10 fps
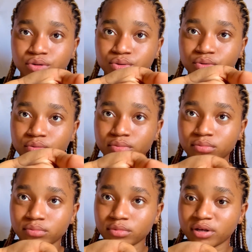also.
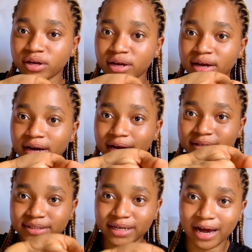
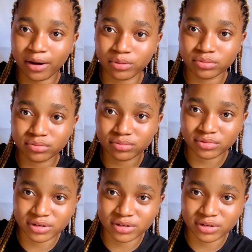Can you see how